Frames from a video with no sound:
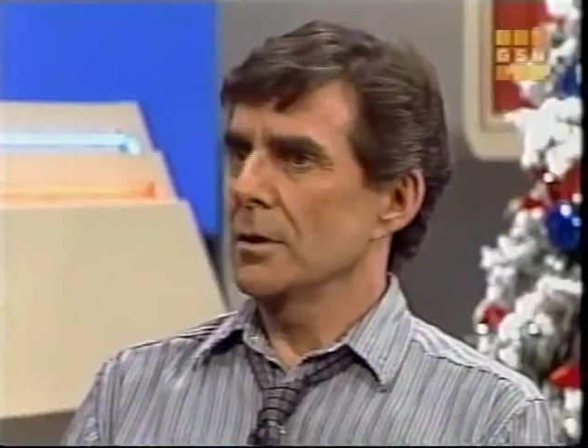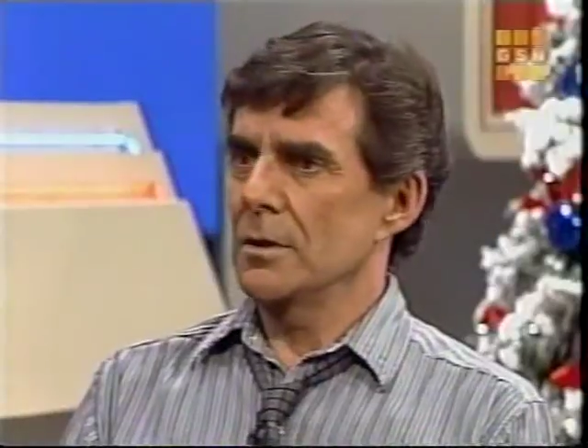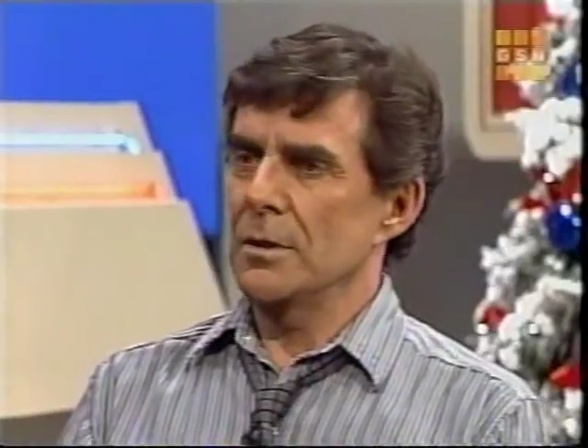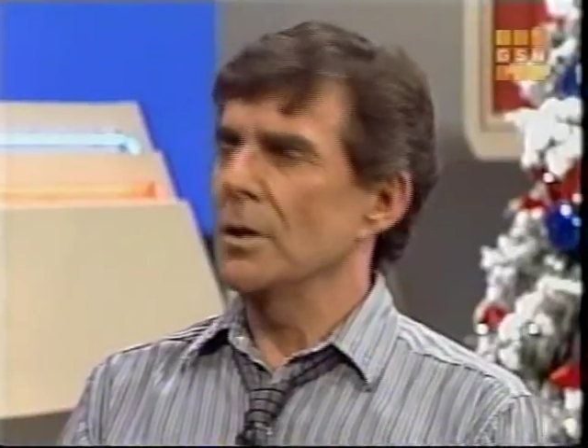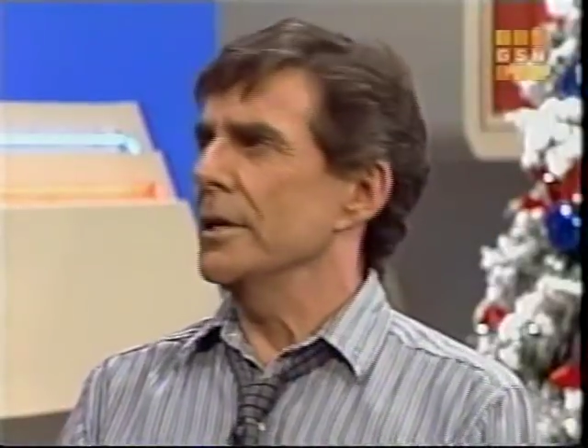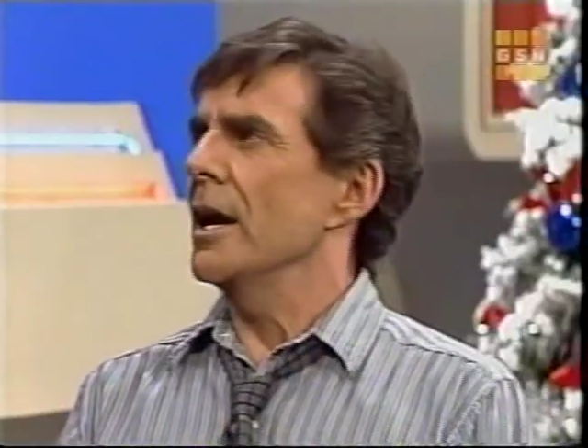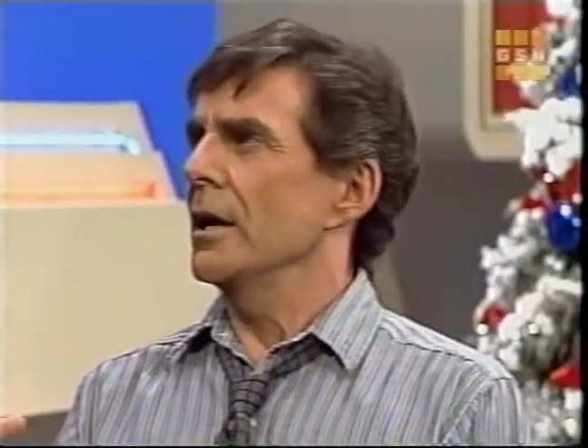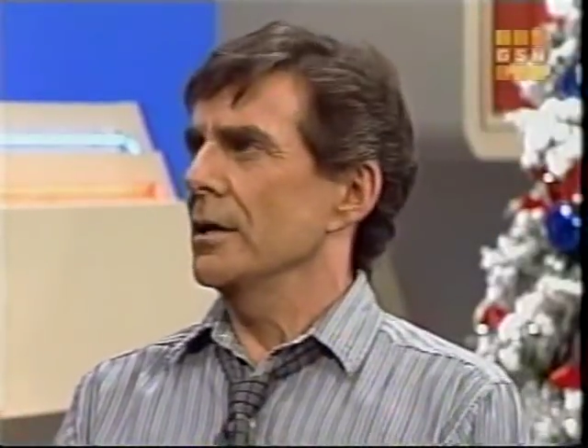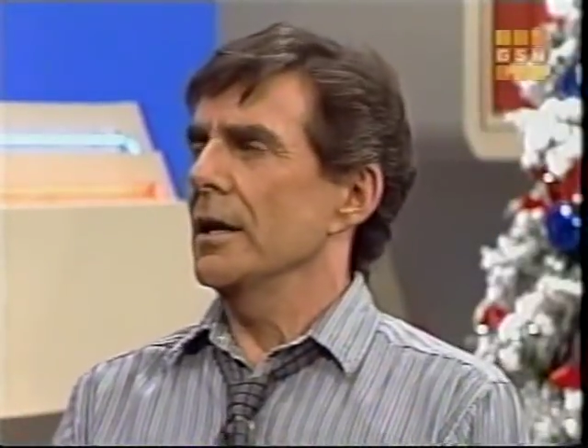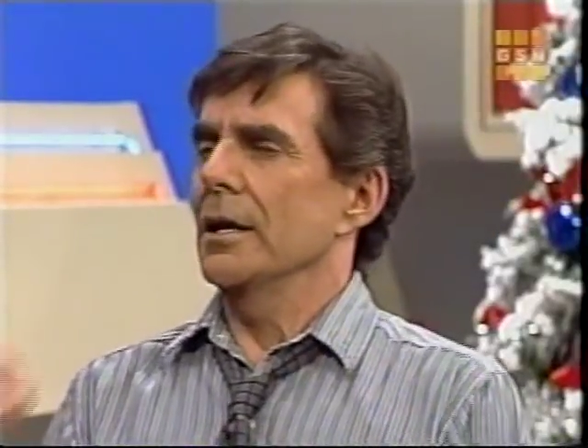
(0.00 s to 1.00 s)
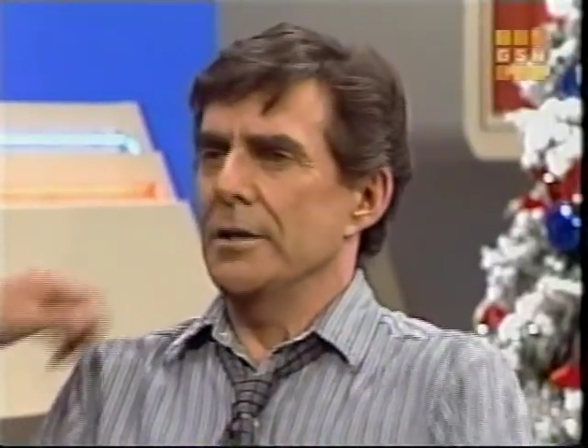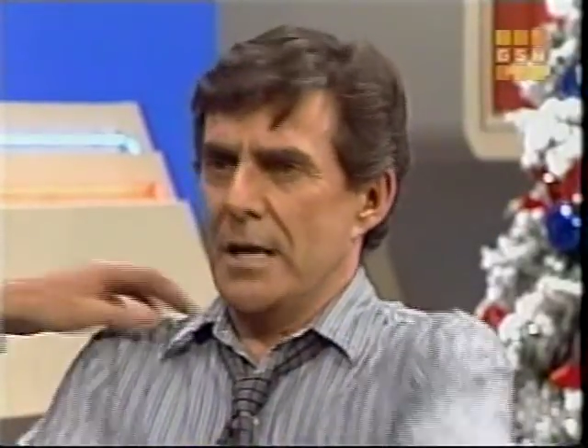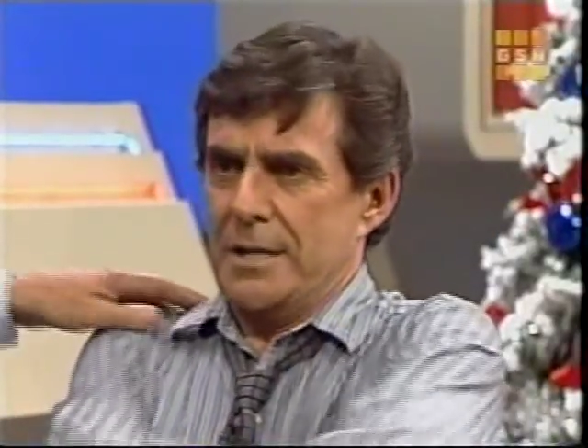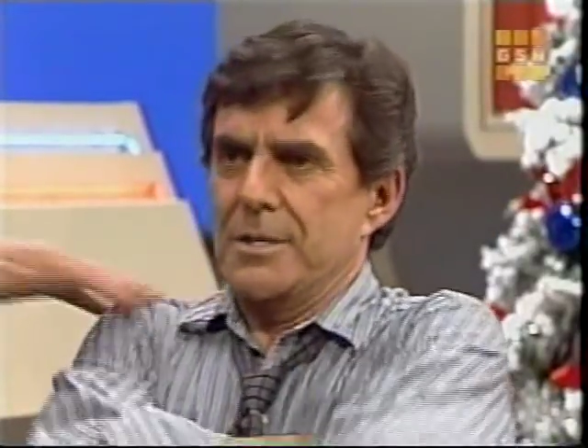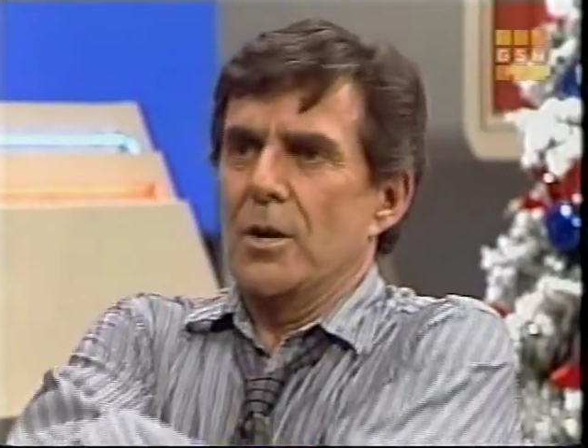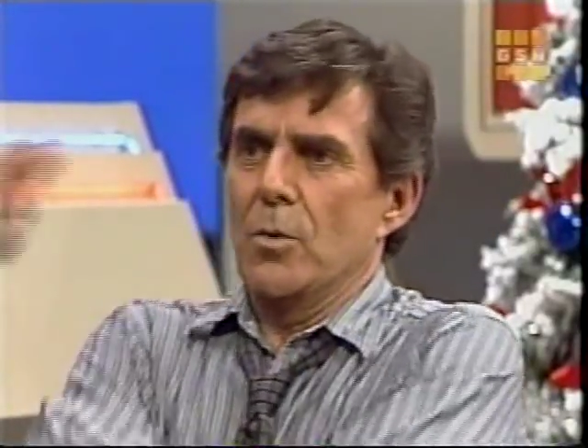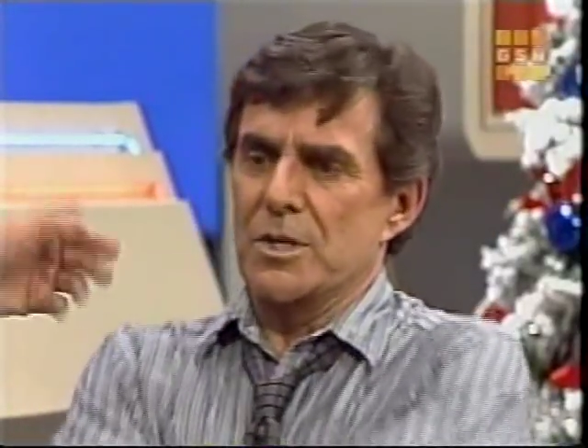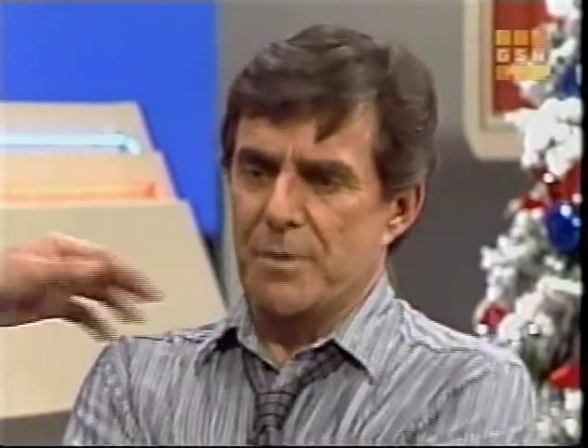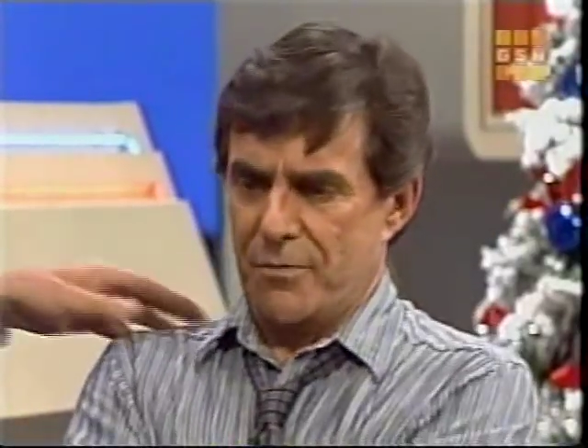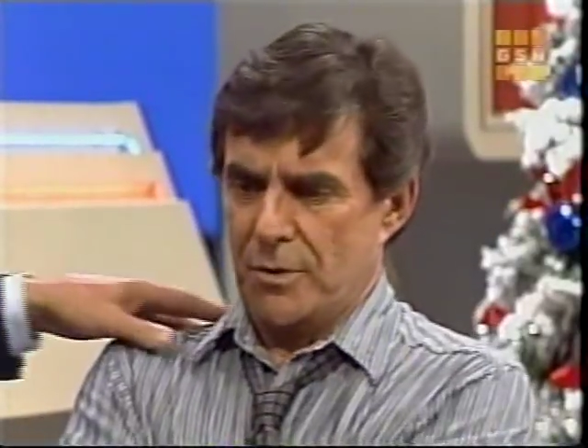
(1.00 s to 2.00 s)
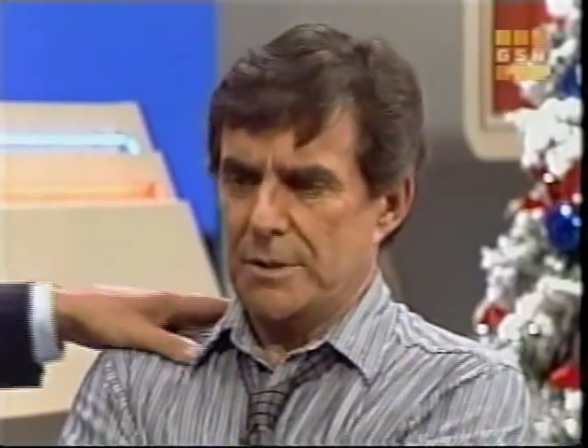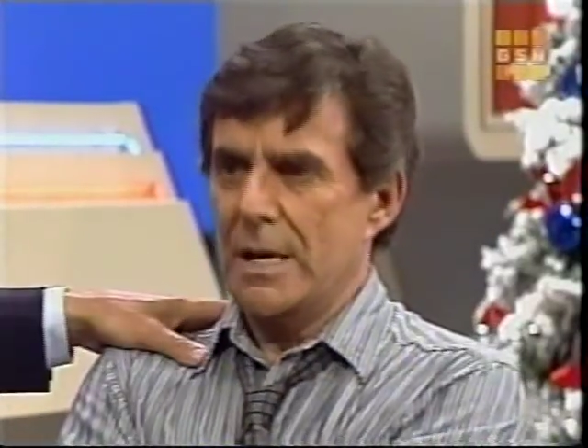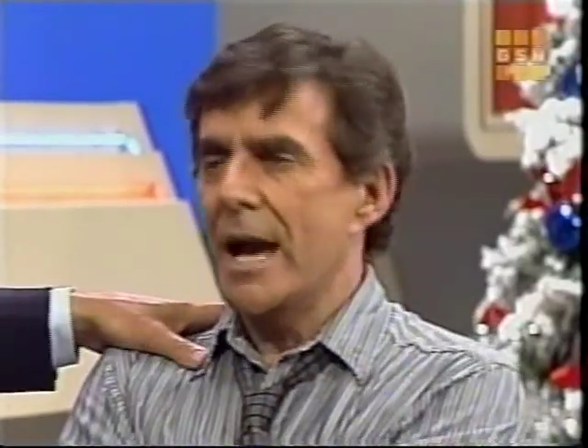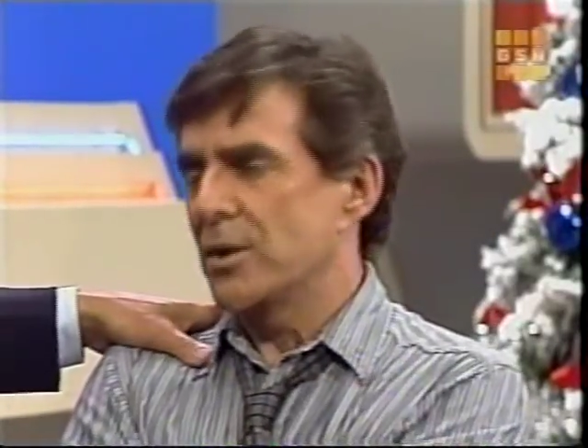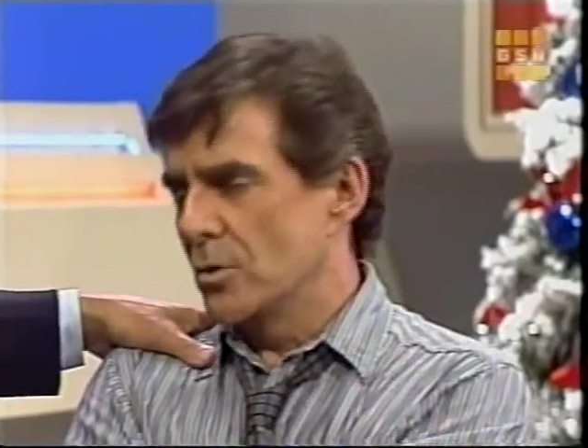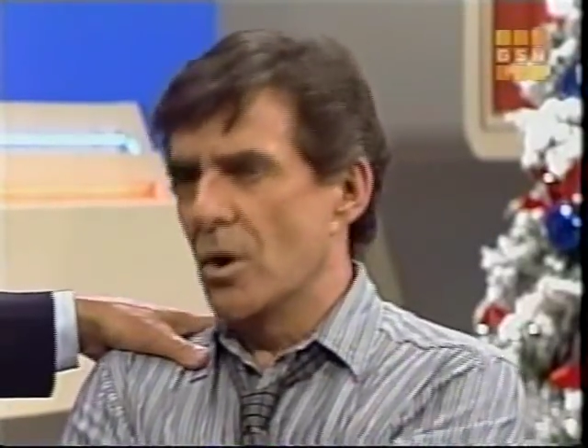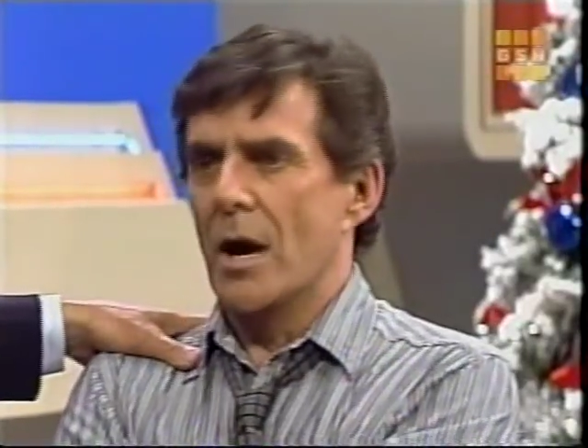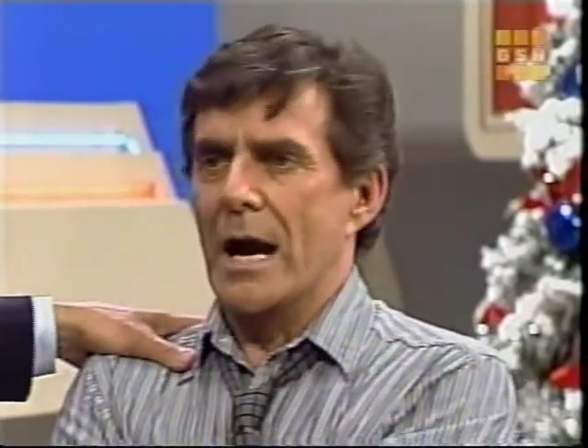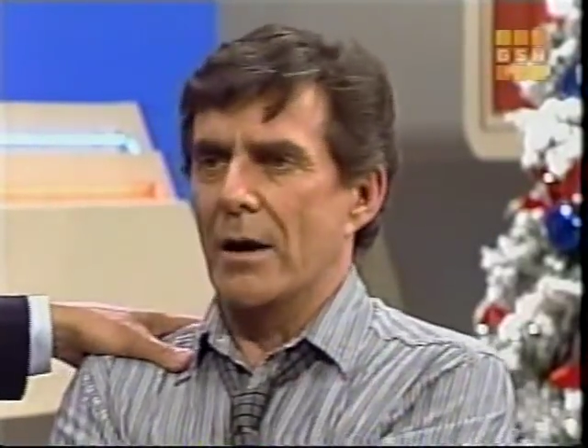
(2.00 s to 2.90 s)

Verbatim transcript: here with me you, yeah, once before. Yeah, yeah so I did you know how this goes. Yeah, I do